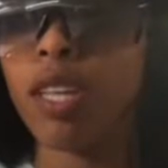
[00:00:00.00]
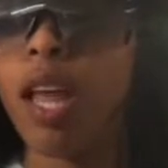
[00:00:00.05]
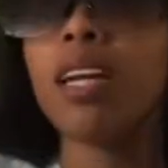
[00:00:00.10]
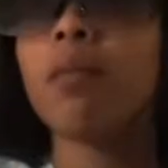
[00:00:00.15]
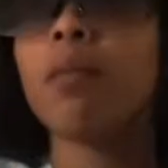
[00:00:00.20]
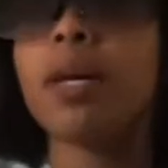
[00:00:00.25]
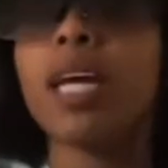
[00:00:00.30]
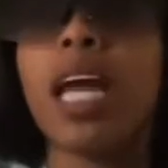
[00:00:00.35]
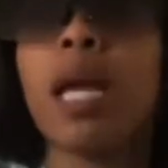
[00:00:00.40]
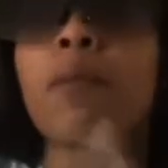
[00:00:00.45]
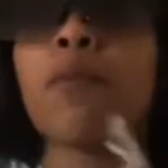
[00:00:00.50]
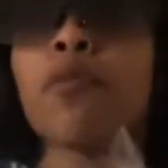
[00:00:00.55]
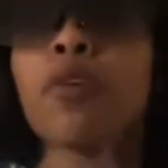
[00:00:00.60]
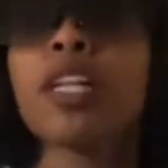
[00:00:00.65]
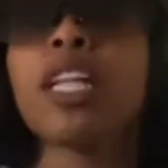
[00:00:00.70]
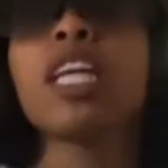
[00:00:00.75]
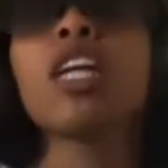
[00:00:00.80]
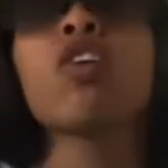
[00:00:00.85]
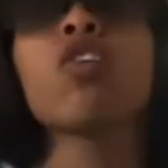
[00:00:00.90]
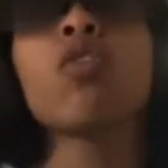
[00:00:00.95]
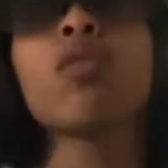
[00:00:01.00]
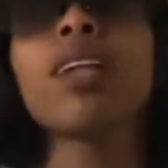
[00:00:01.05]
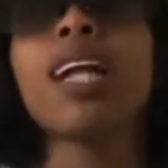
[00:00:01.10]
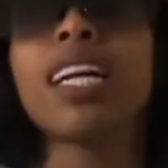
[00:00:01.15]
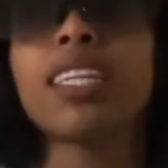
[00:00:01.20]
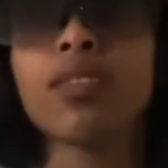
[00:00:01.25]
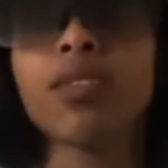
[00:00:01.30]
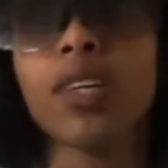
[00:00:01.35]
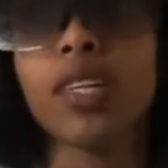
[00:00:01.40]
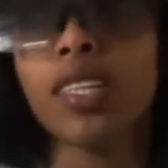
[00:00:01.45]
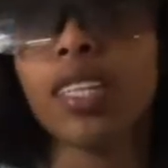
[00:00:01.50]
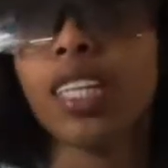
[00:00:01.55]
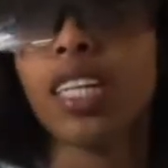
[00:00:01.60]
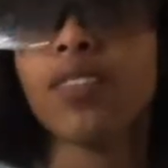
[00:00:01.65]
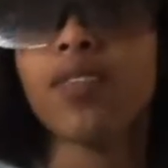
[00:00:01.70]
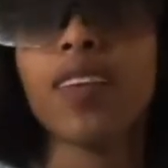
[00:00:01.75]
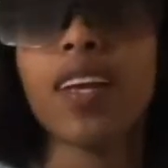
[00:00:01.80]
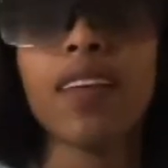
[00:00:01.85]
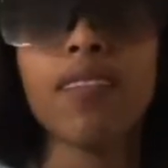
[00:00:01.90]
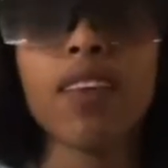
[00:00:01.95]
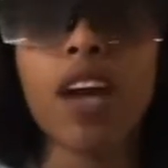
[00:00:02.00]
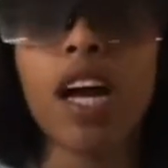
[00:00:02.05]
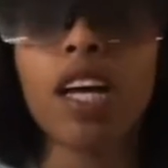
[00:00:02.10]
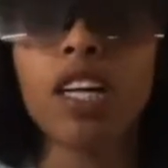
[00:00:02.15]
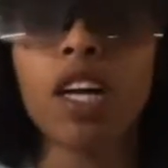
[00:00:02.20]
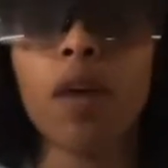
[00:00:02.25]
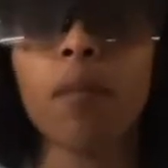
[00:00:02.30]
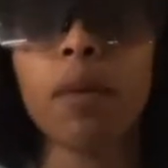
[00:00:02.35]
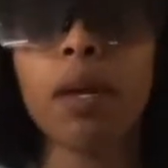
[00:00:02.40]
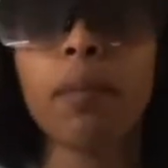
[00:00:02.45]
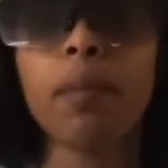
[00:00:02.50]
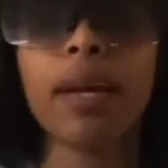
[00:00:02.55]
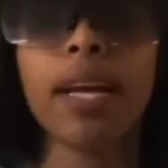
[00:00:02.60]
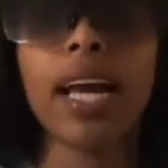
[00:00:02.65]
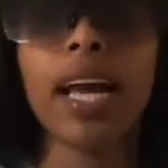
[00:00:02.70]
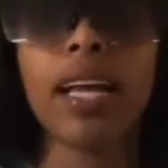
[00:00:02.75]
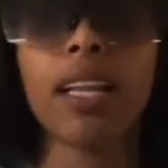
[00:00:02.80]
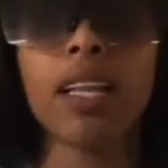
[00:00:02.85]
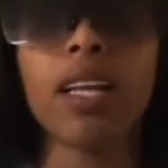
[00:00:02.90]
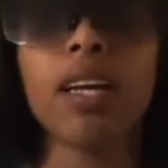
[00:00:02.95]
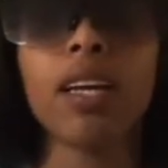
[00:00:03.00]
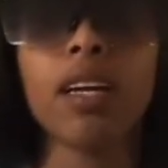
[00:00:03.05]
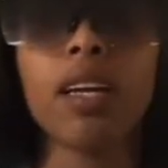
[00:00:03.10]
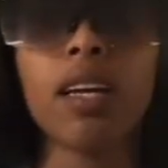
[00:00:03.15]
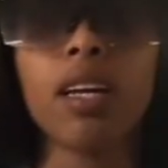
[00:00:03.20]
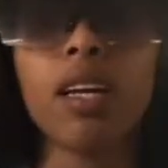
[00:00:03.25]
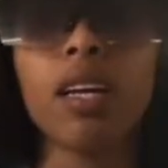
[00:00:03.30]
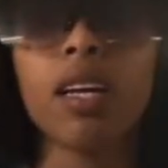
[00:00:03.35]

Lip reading: Michaela became really cool as friends. And if y'all know, me and Michaela,